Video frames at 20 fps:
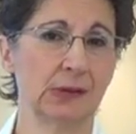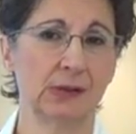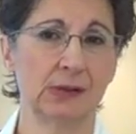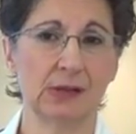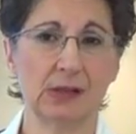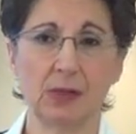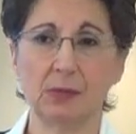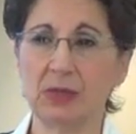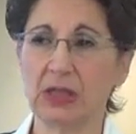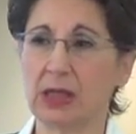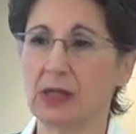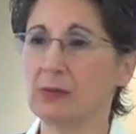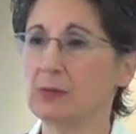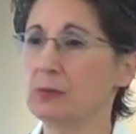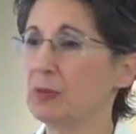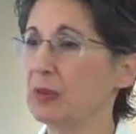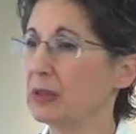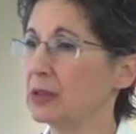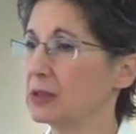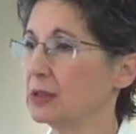Sometimes,
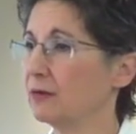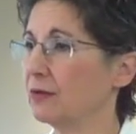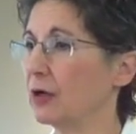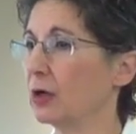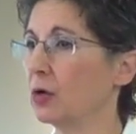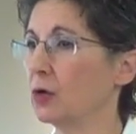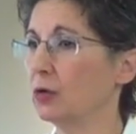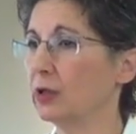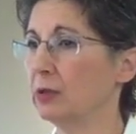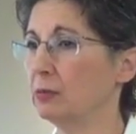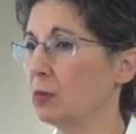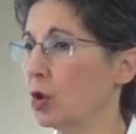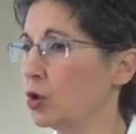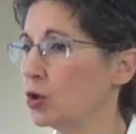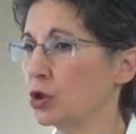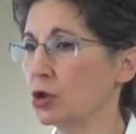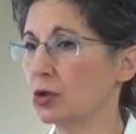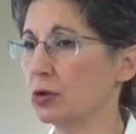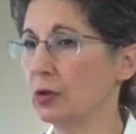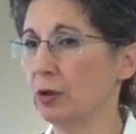because of our own
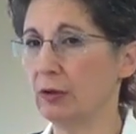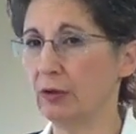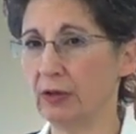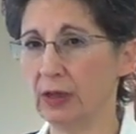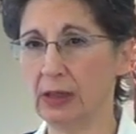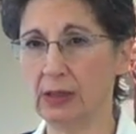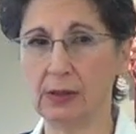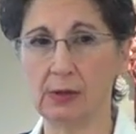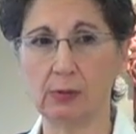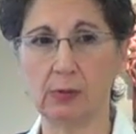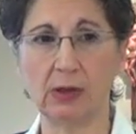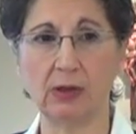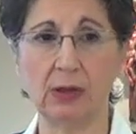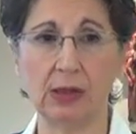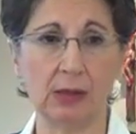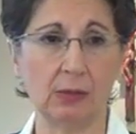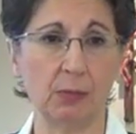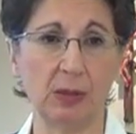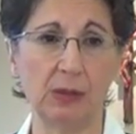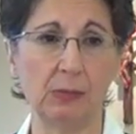emotional things, we
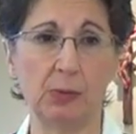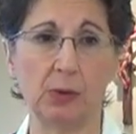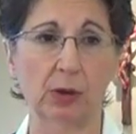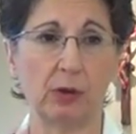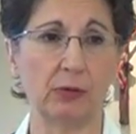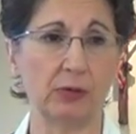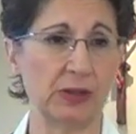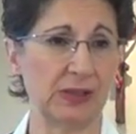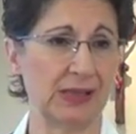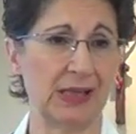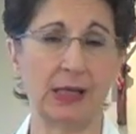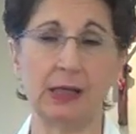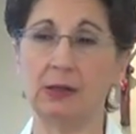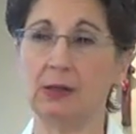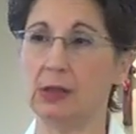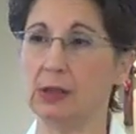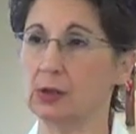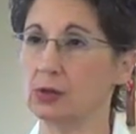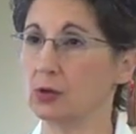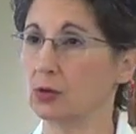think people are saying
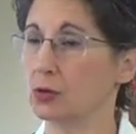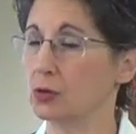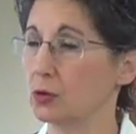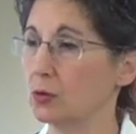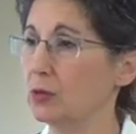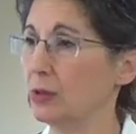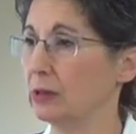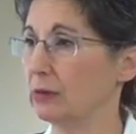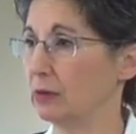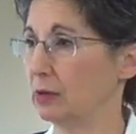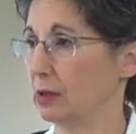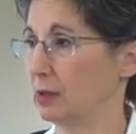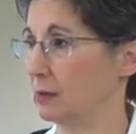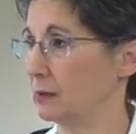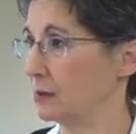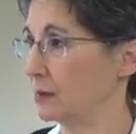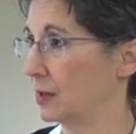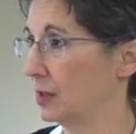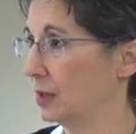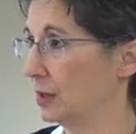things or doing
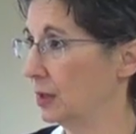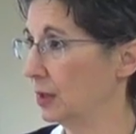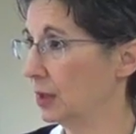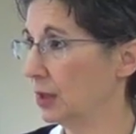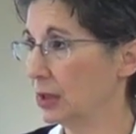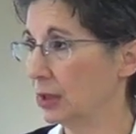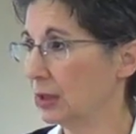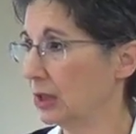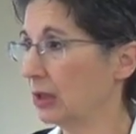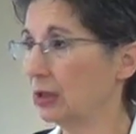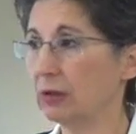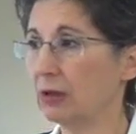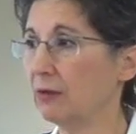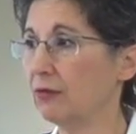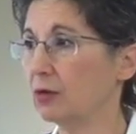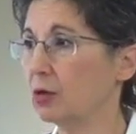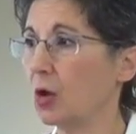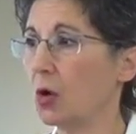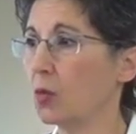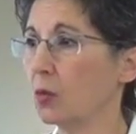things. They don't
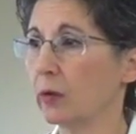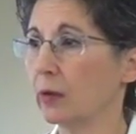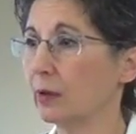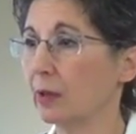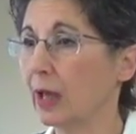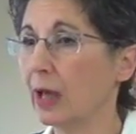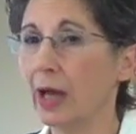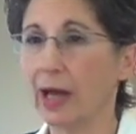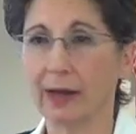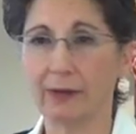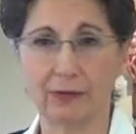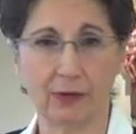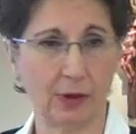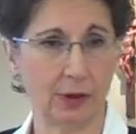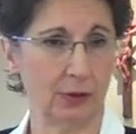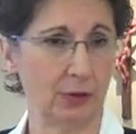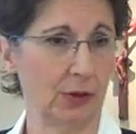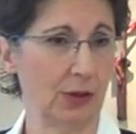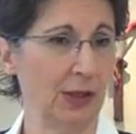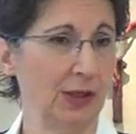even know we're alive,
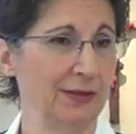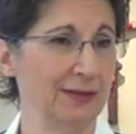hardly.